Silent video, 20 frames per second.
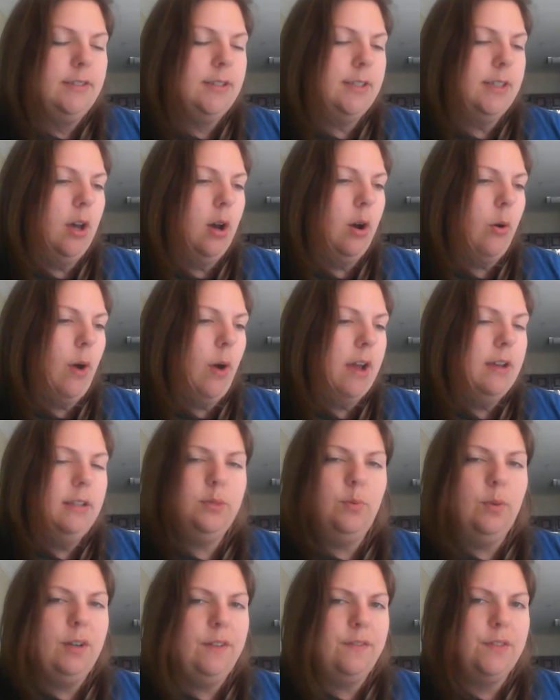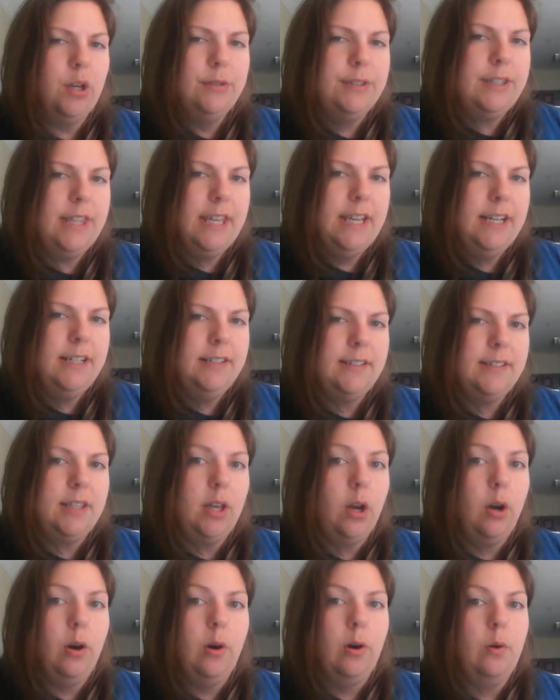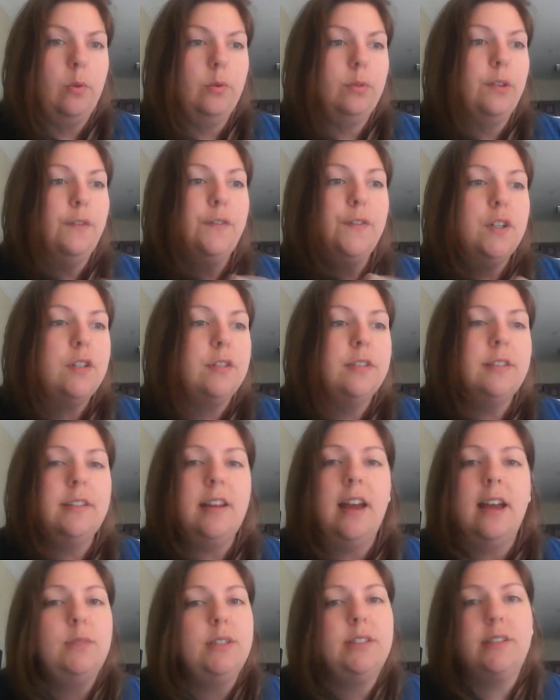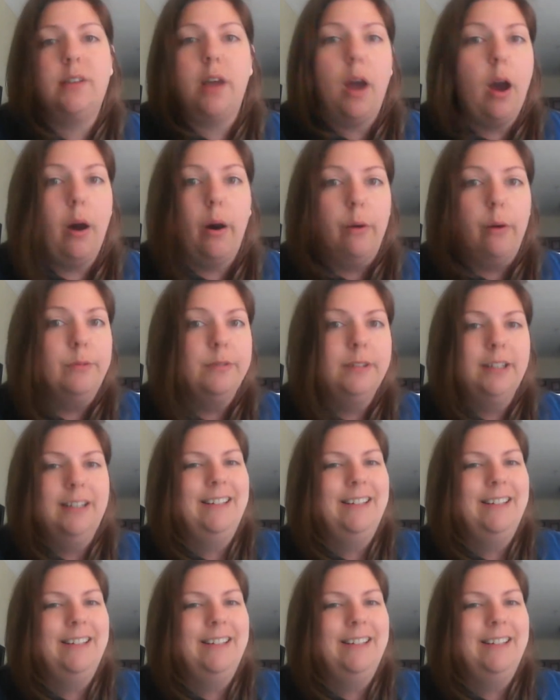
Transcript: So it's one of those things. So the first time, just go.